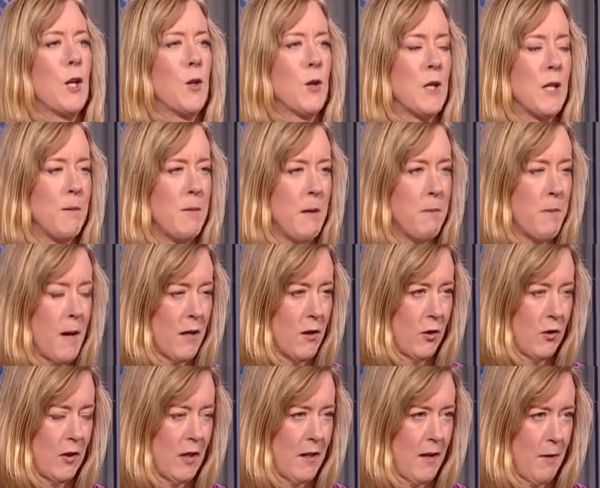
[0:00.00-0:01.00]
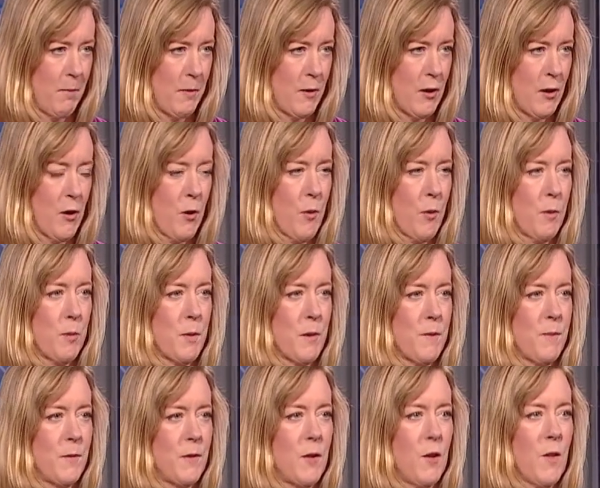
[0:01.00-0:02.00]
you're going to be better set up to cope.
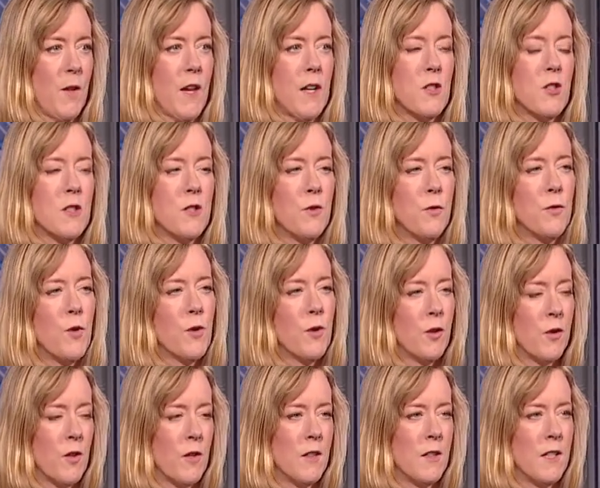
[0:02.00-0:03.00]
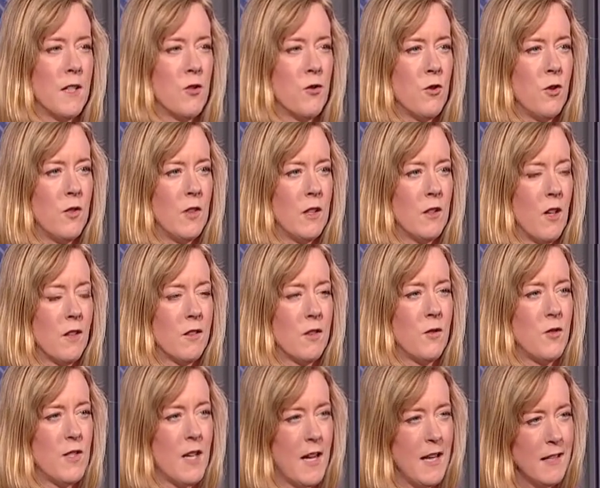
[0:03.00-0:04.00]
So they actually do focus on introducing lots
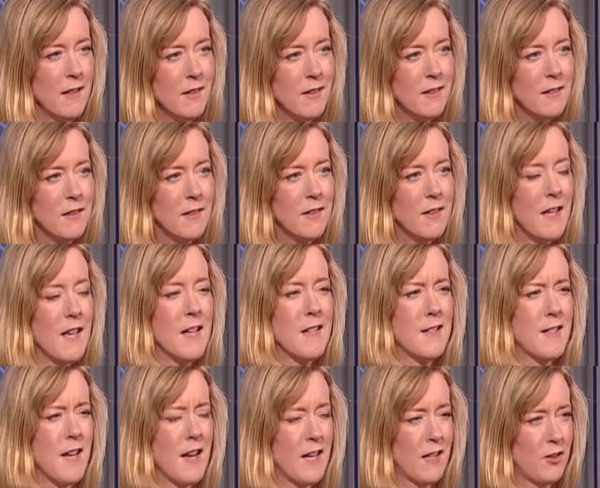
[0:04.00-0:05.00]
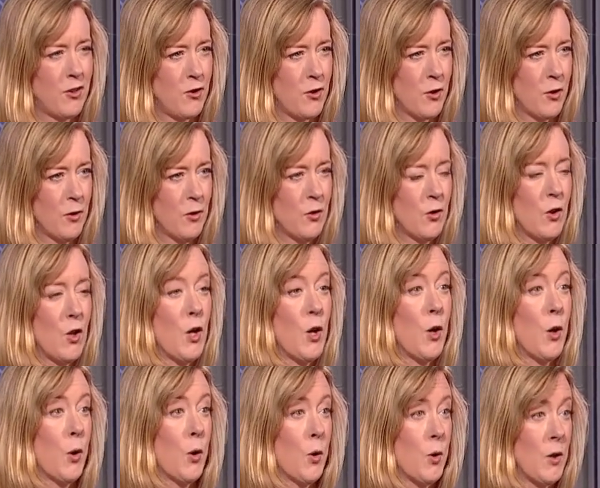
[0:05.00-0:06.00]
of tastes and textures
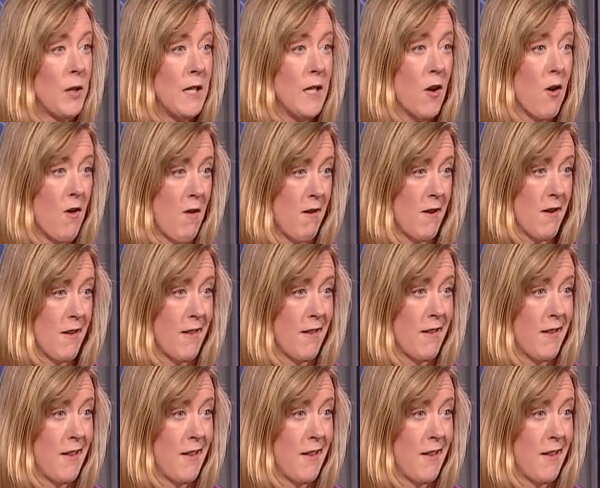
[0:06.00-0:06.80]
early on.